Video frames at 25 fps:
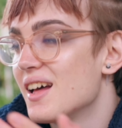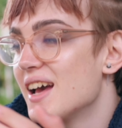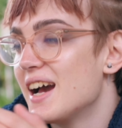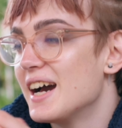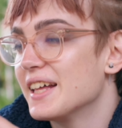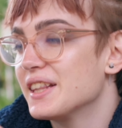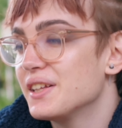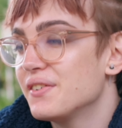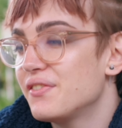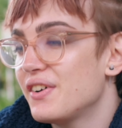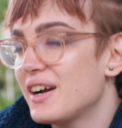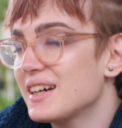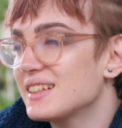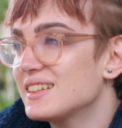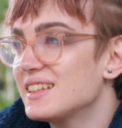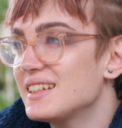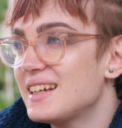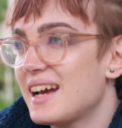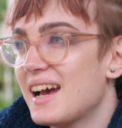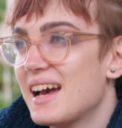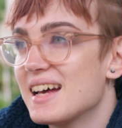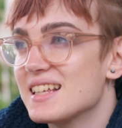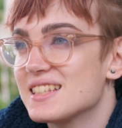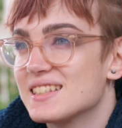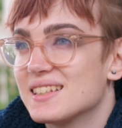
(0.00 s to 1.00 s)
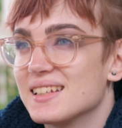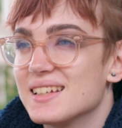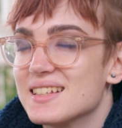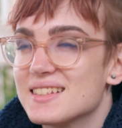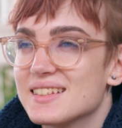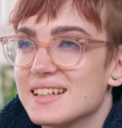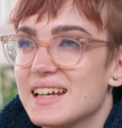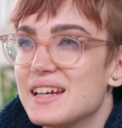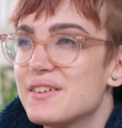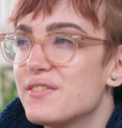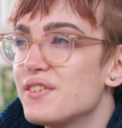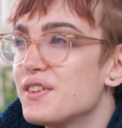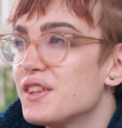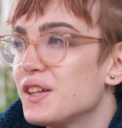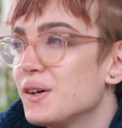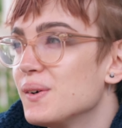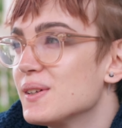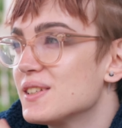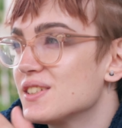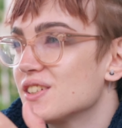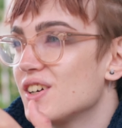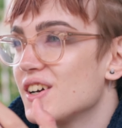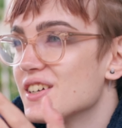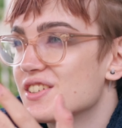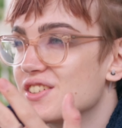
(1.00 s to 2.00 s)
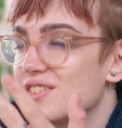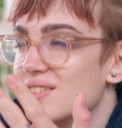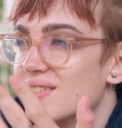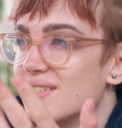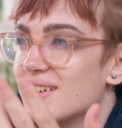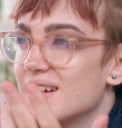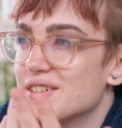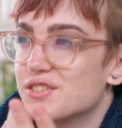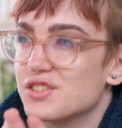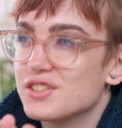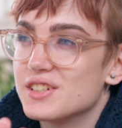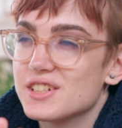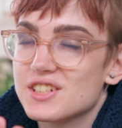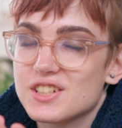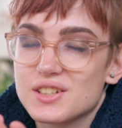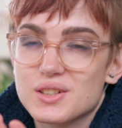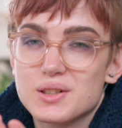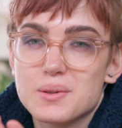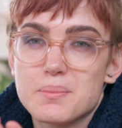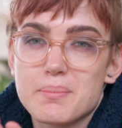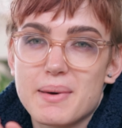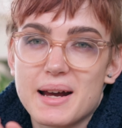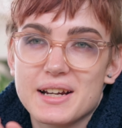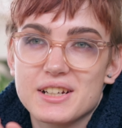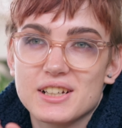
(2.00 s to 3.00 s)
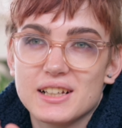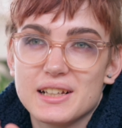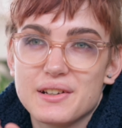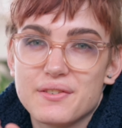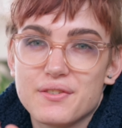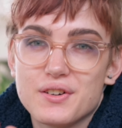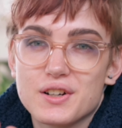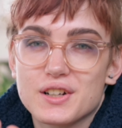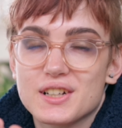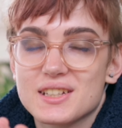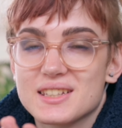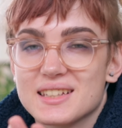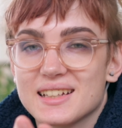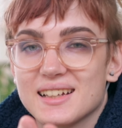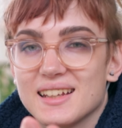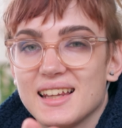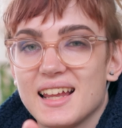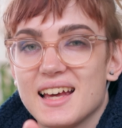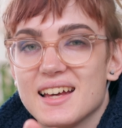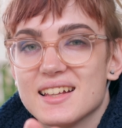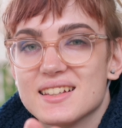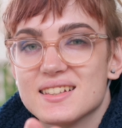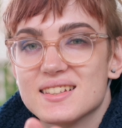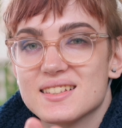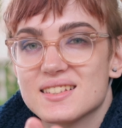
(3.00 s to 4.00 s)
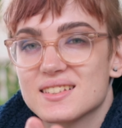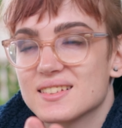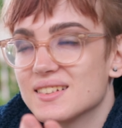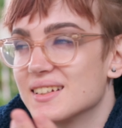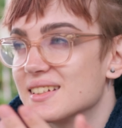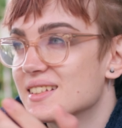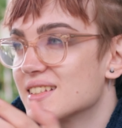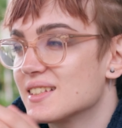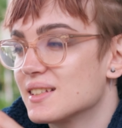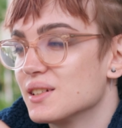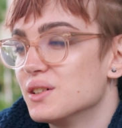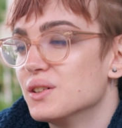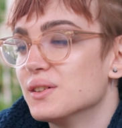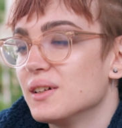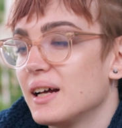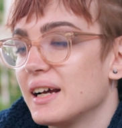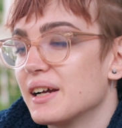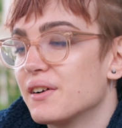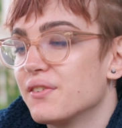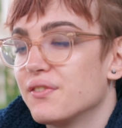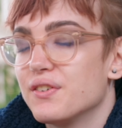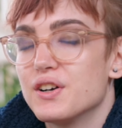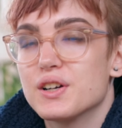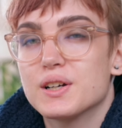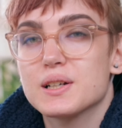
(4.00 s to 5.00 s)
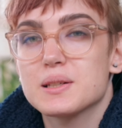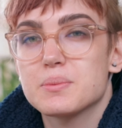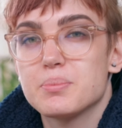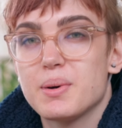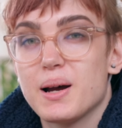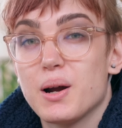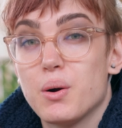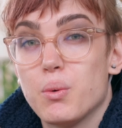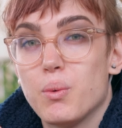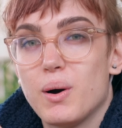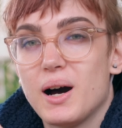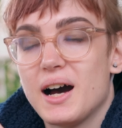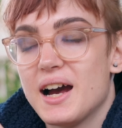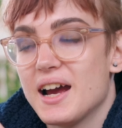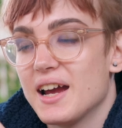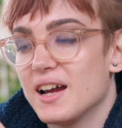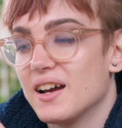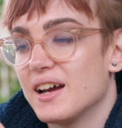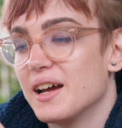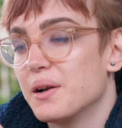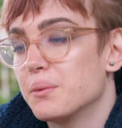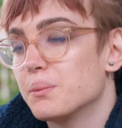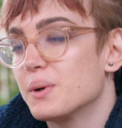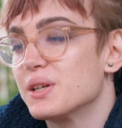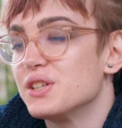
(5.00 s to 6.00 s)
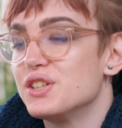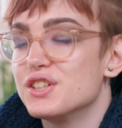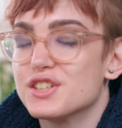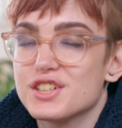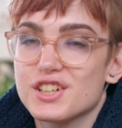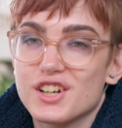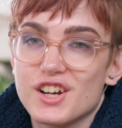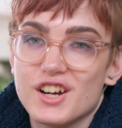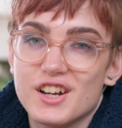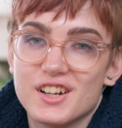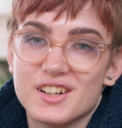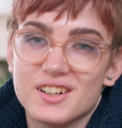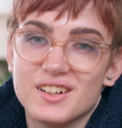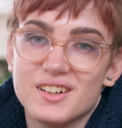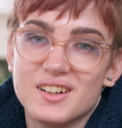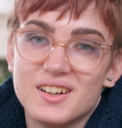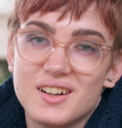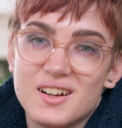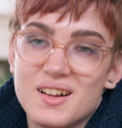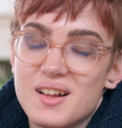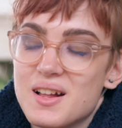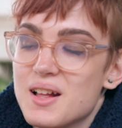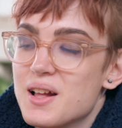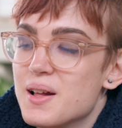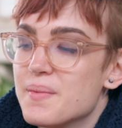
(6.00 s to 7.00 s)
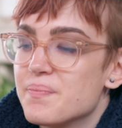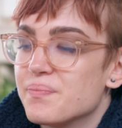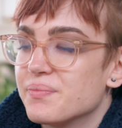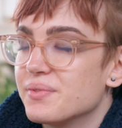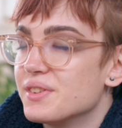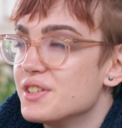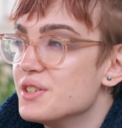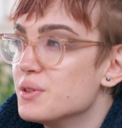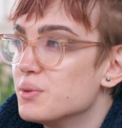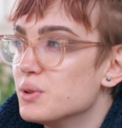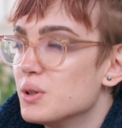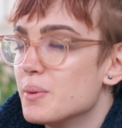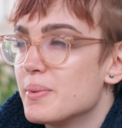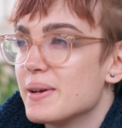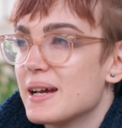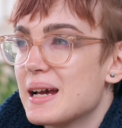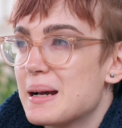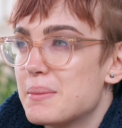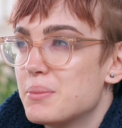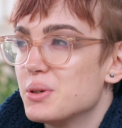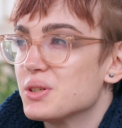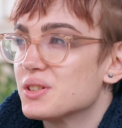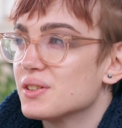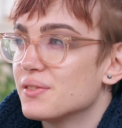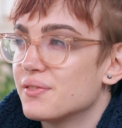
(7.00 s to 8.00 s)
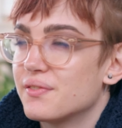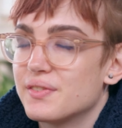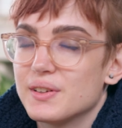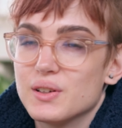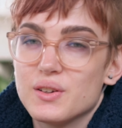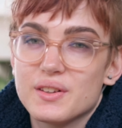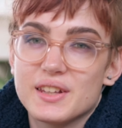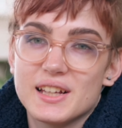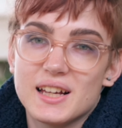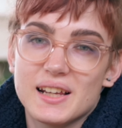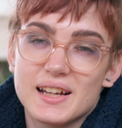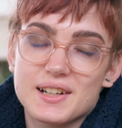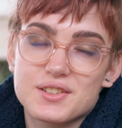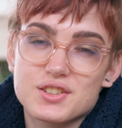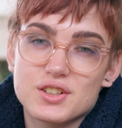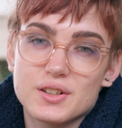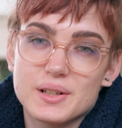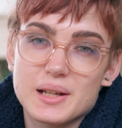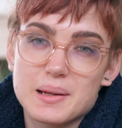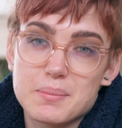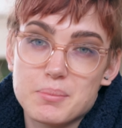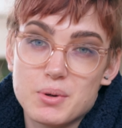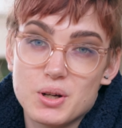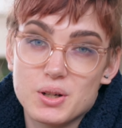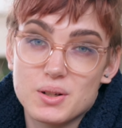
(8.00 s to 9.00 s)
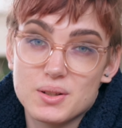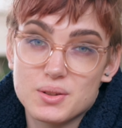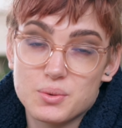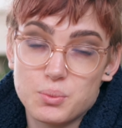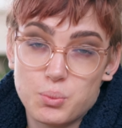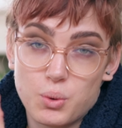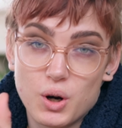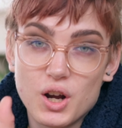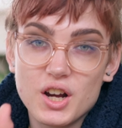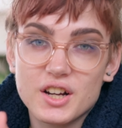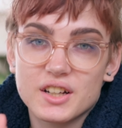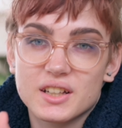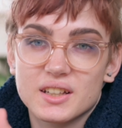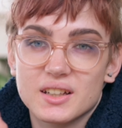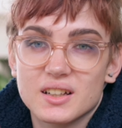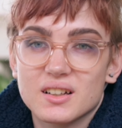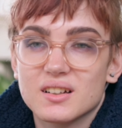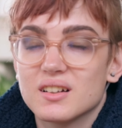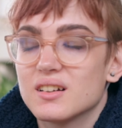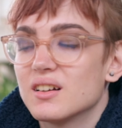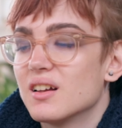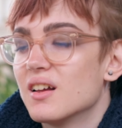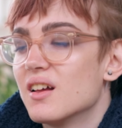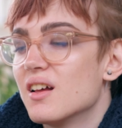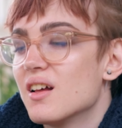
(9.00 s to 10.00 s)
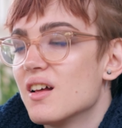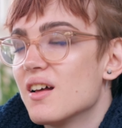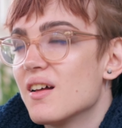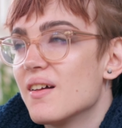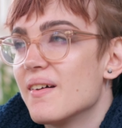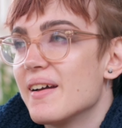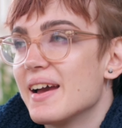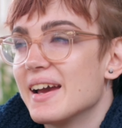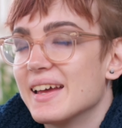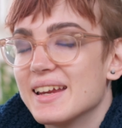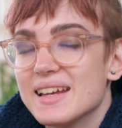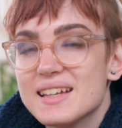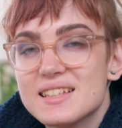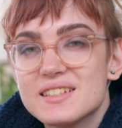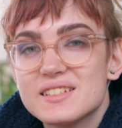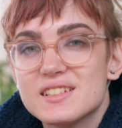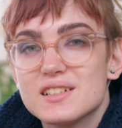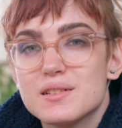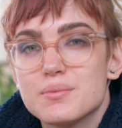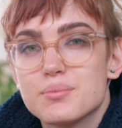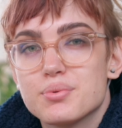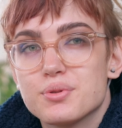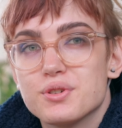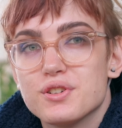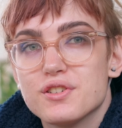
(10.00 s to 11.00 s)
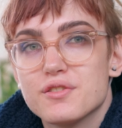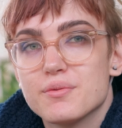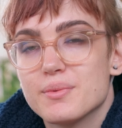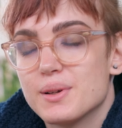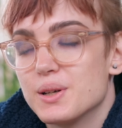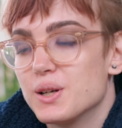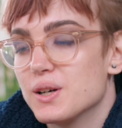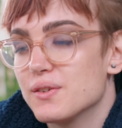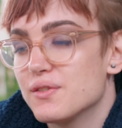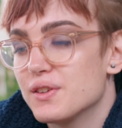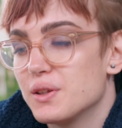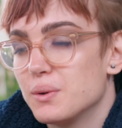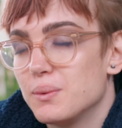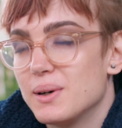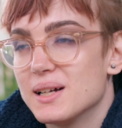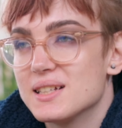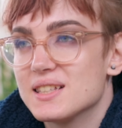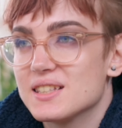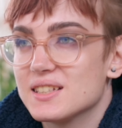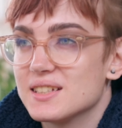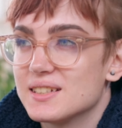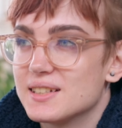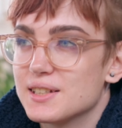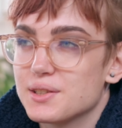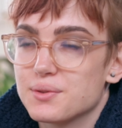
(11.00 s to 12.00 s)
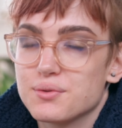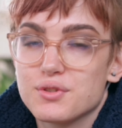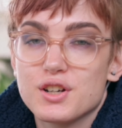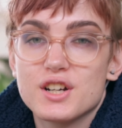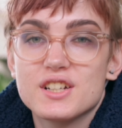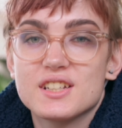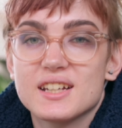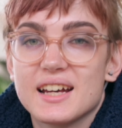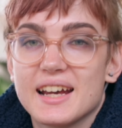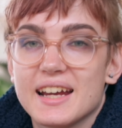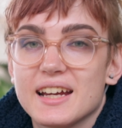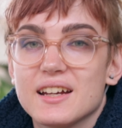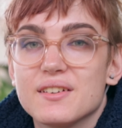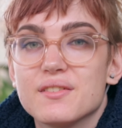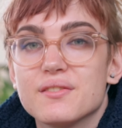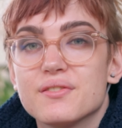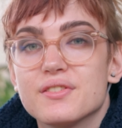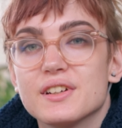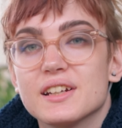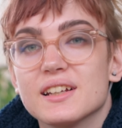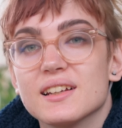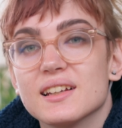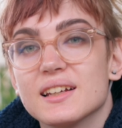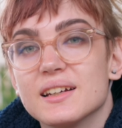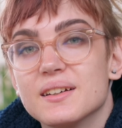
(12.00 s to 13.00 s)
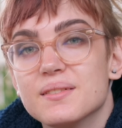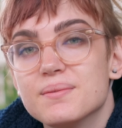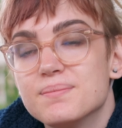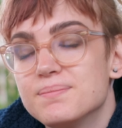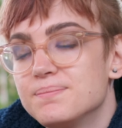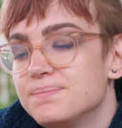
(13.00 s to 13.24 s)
And the fact that it has this, even though it's not a traditional manually focusing lens, it's still like focused by wire, and when you turn it, you will be able to feel the electronic motors working. It is an improvement over the ones that just rotate infinitely.